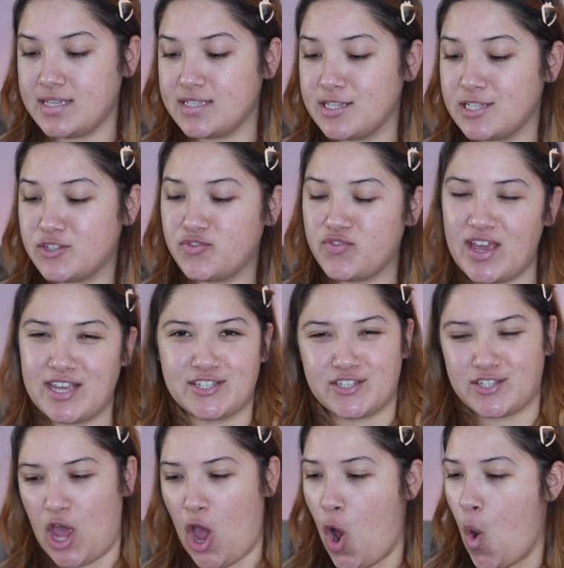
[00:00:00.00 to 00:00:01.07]
Essence
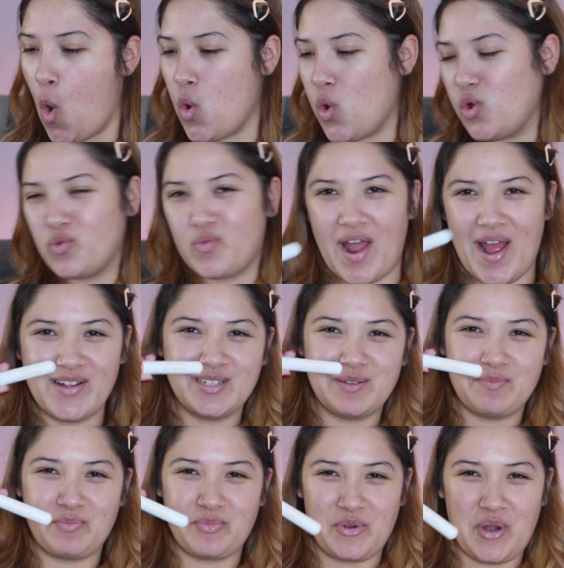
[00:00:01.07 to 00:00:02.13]
Face
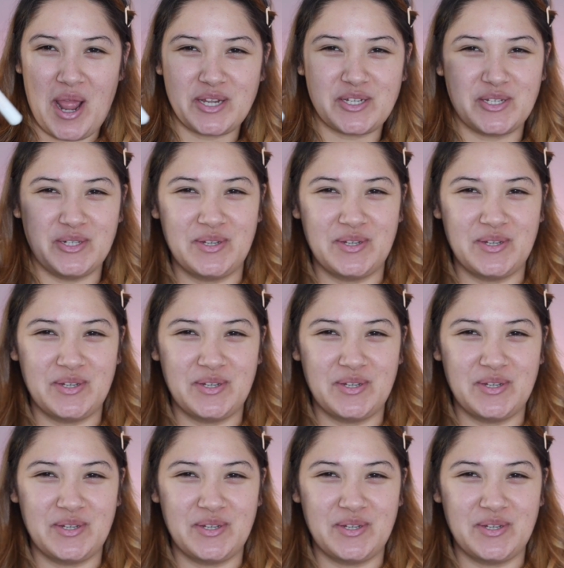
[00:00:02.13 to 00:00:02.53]
all-round brush.